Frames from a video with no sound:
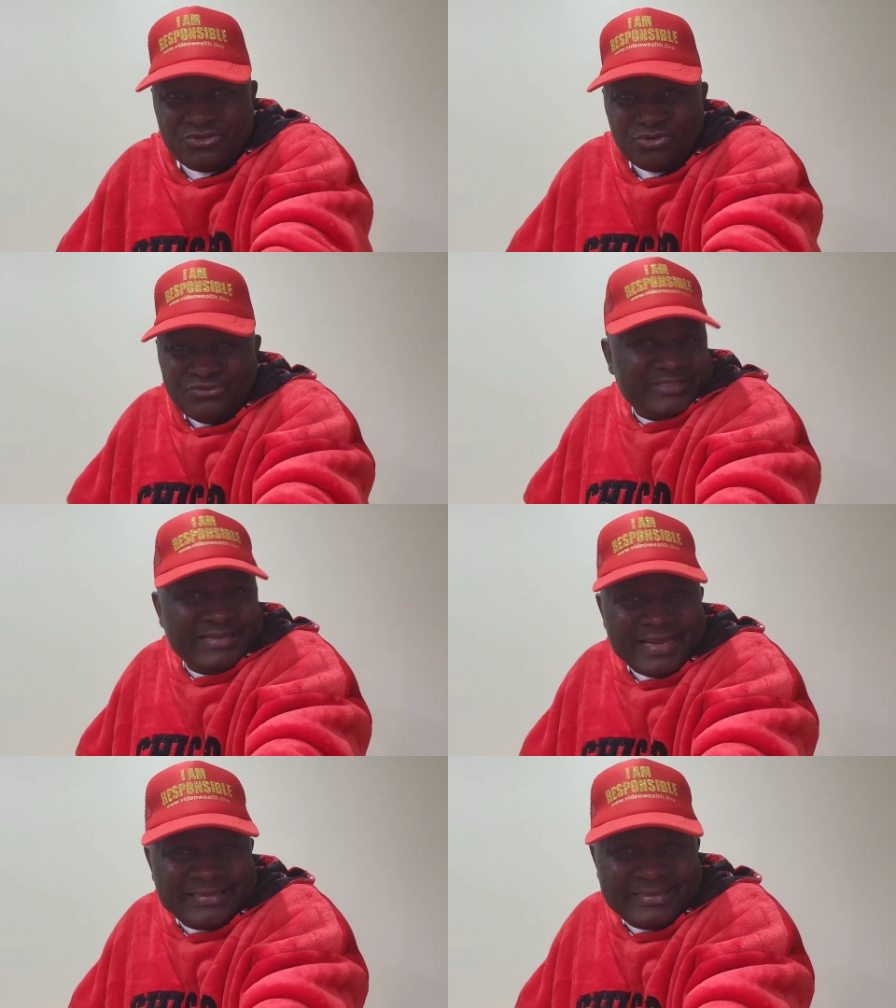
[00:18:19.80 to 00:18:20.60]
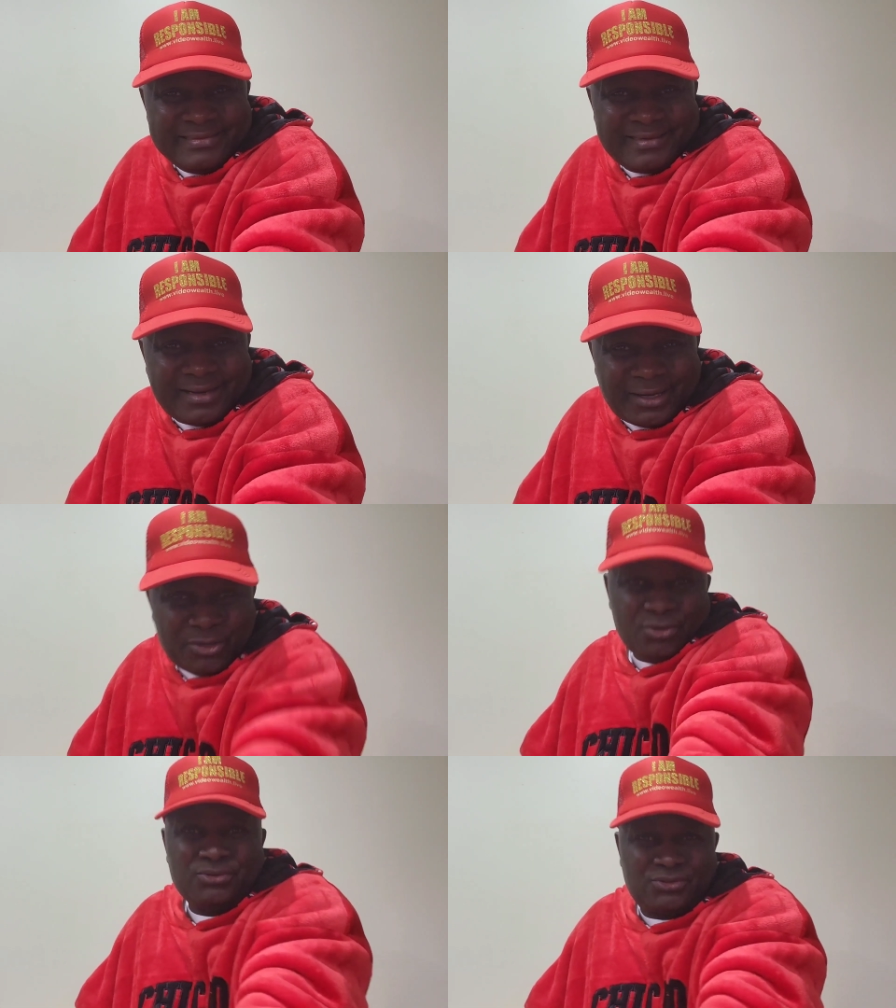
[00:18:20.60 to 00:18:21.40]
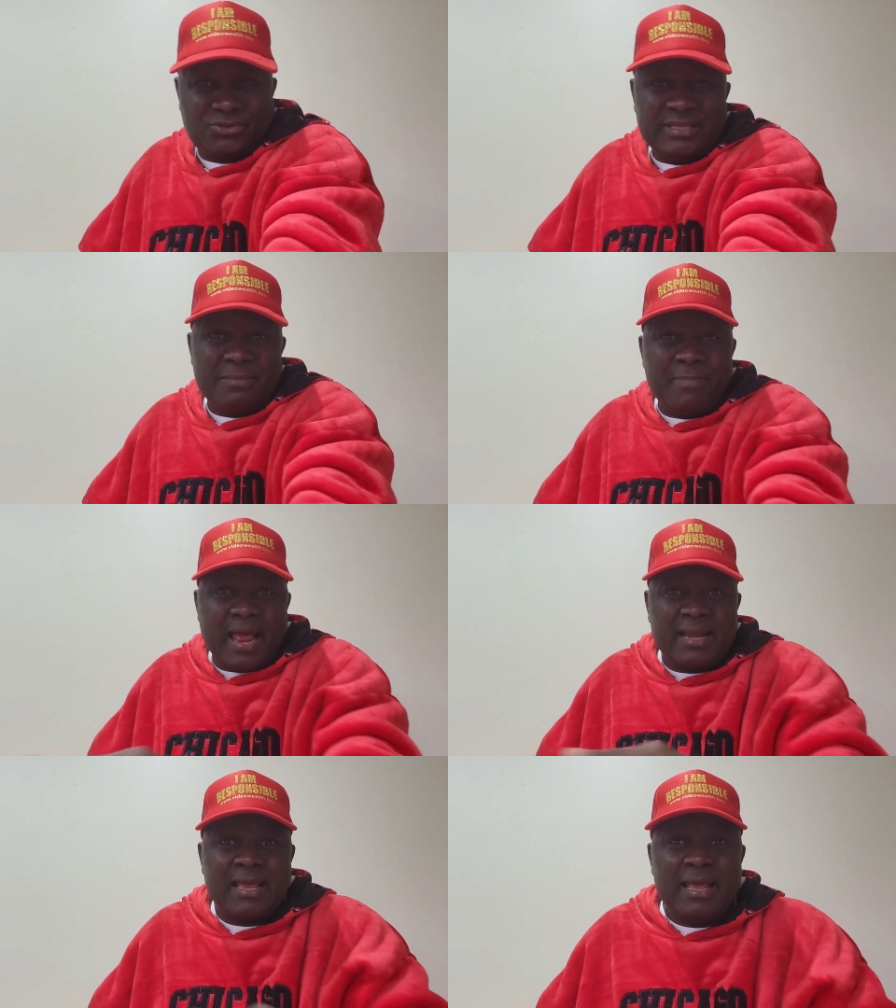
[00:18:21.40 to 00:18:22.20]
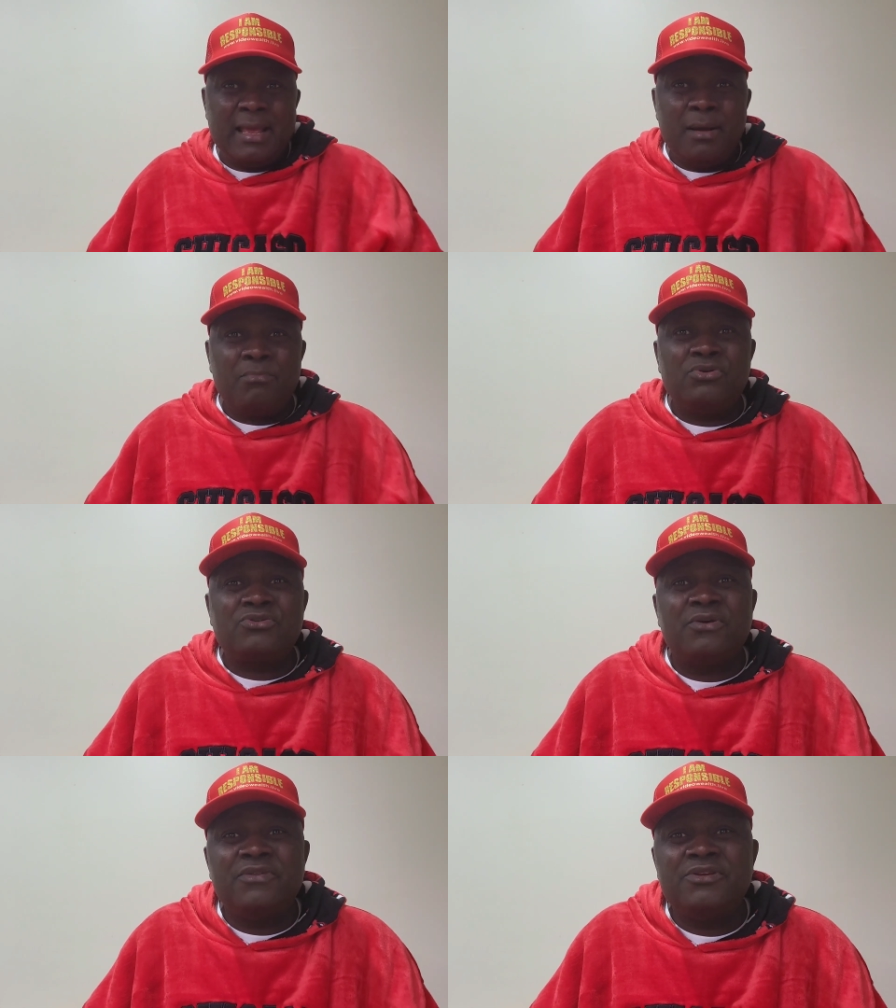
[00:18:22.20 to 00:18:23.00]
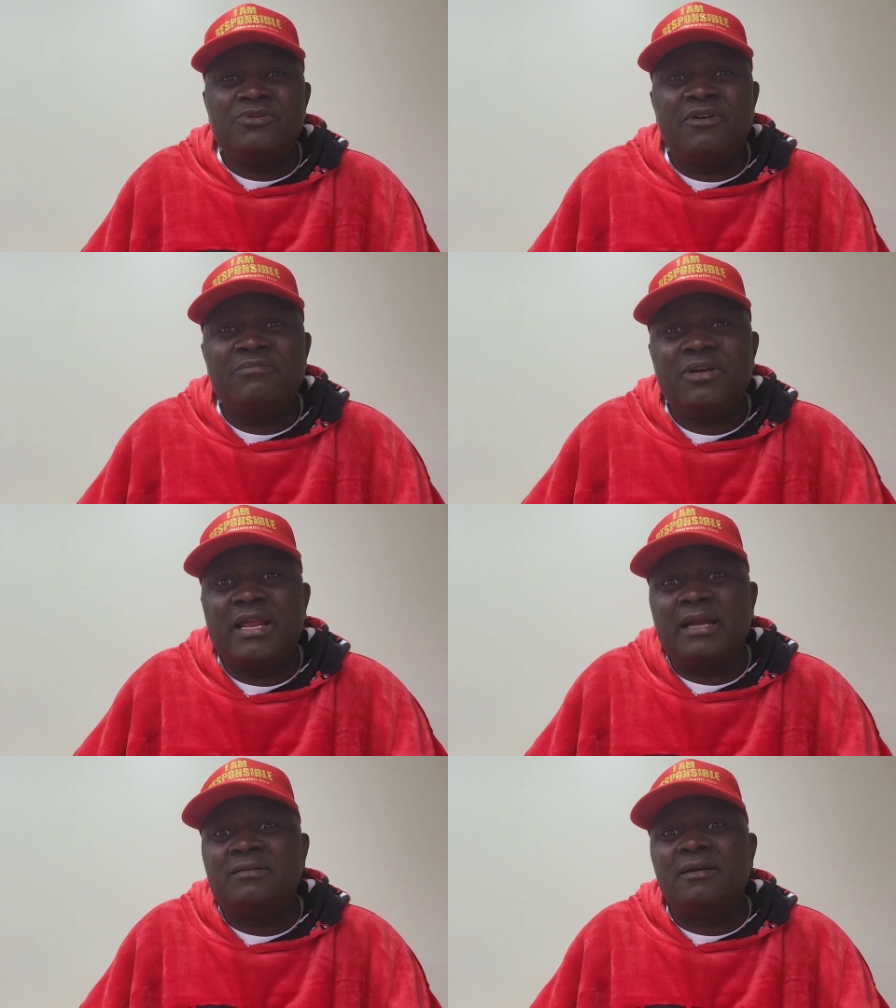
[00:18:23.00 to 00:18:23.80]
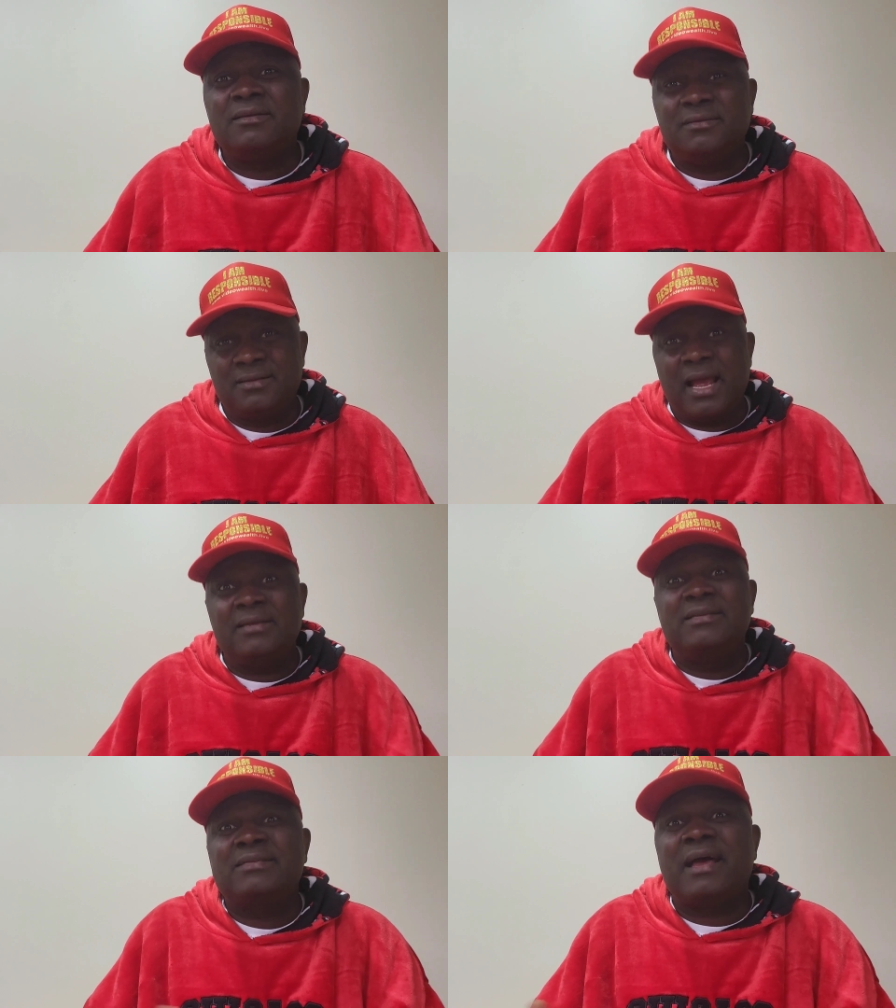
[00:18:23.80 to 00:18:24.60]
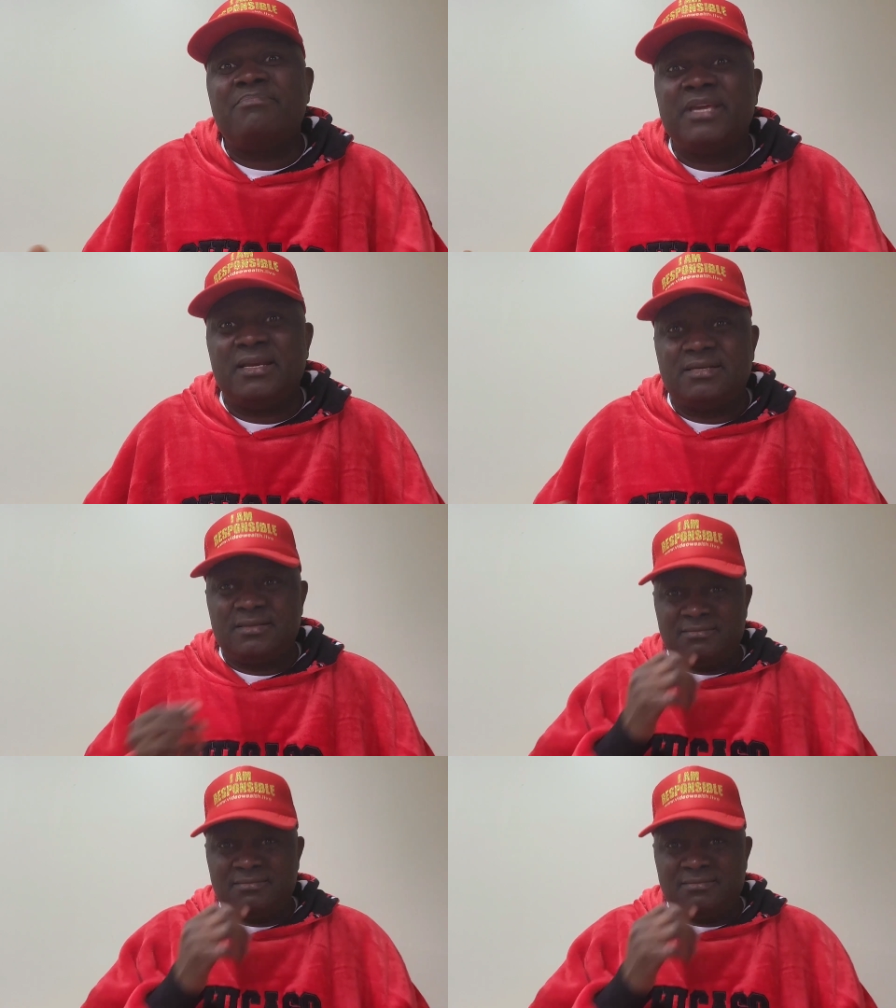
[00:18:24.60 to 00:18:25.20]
to get close to the man, most of the issue of blood had gone, had disappeared.